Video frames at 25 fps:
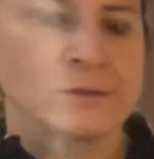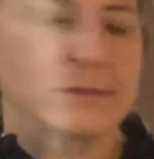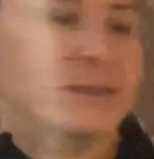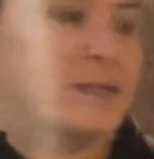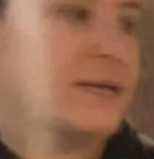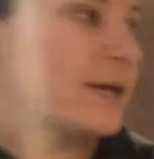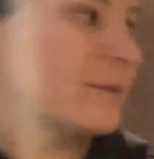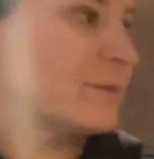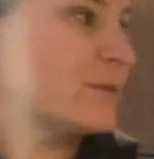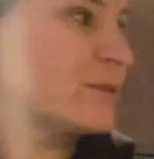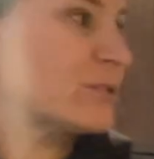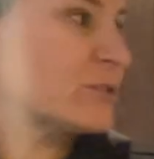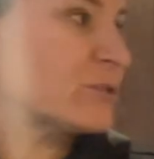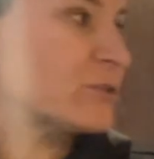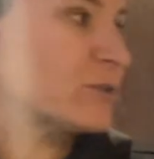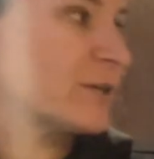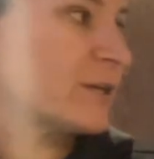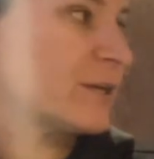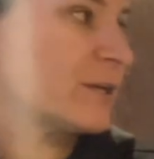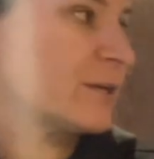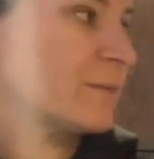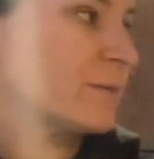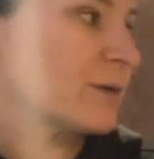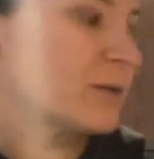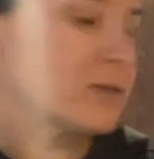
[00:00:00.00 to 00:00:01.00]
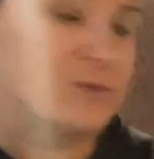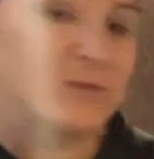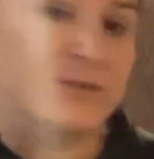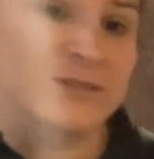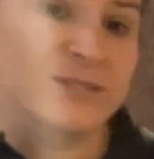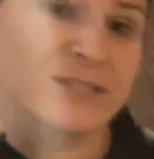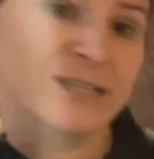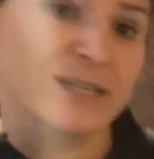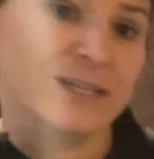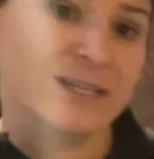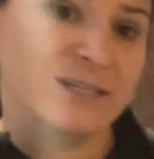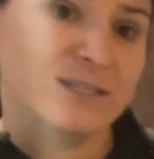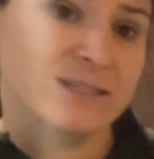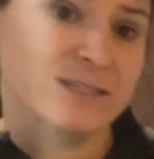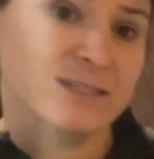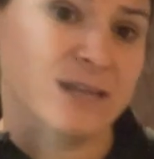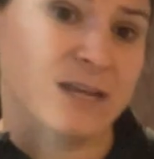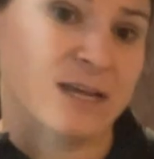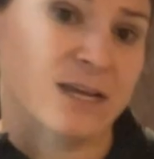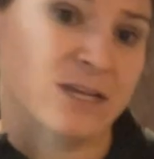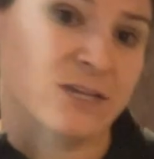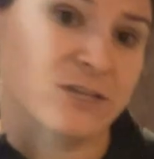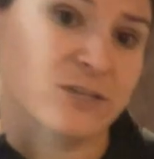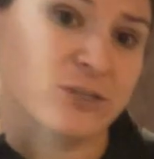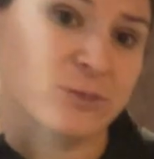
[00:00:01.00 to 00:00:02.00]
Chemistry, Module 6,
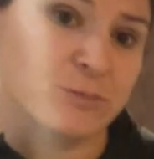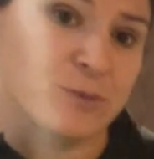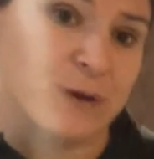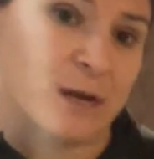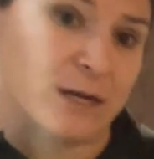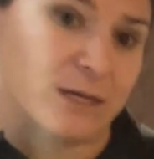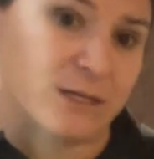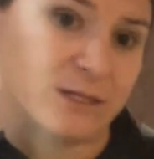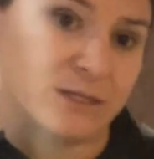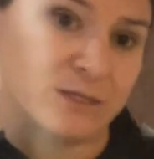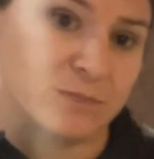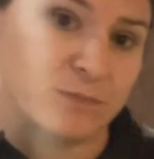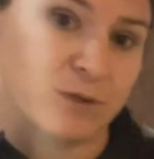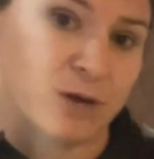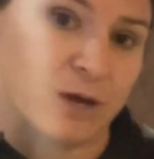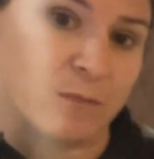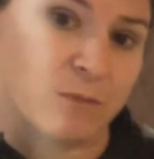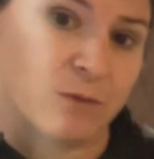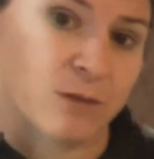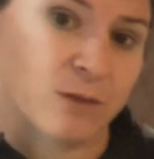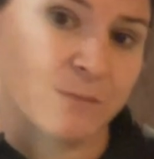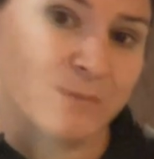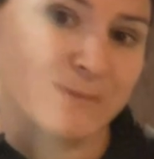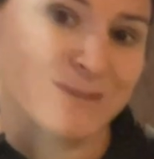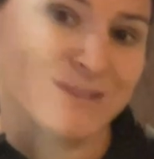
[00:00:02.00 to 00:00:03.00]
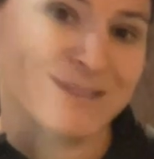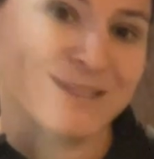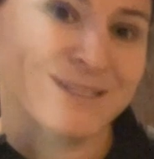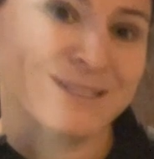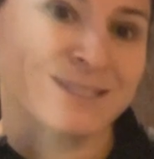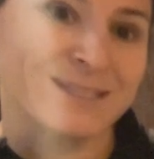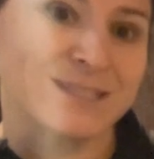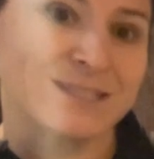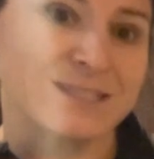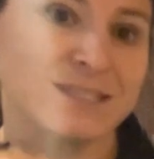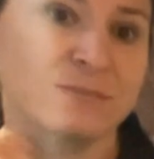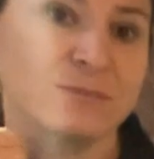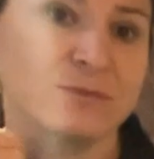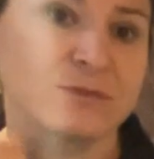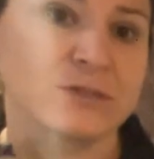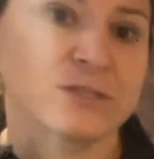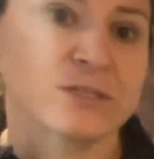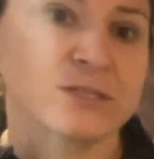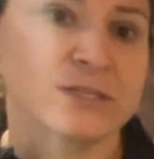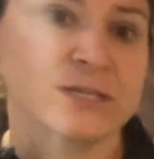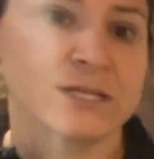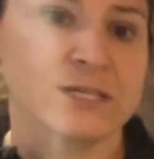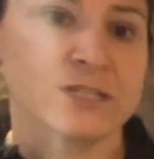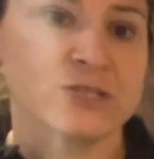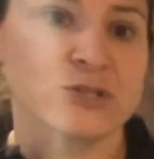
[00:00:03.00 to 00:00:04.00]
extra practice problems. This is number
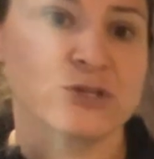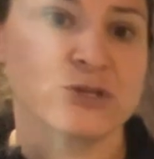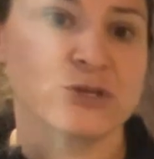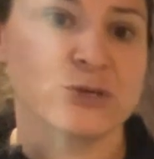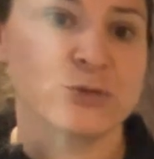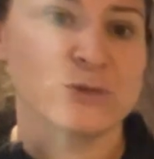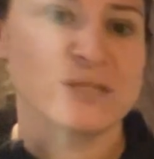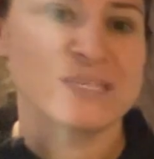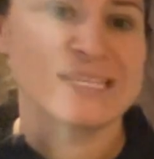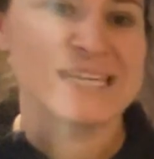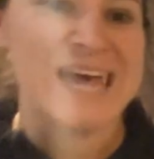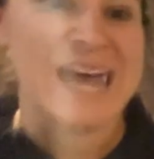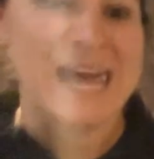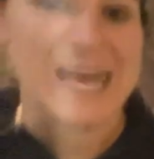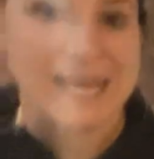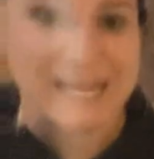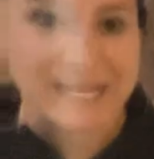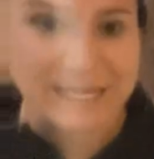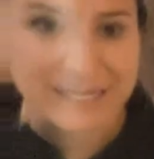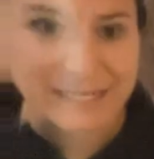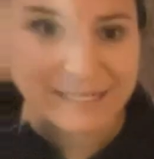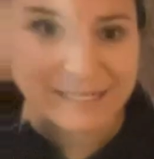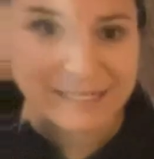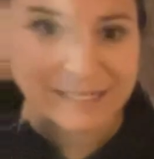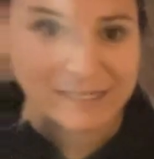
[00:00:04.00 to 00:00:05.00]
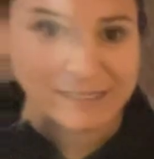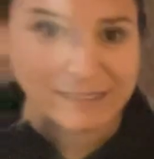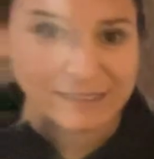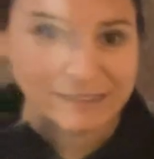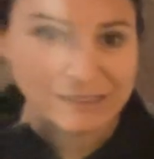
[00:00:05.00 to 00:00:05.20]
6 through 10.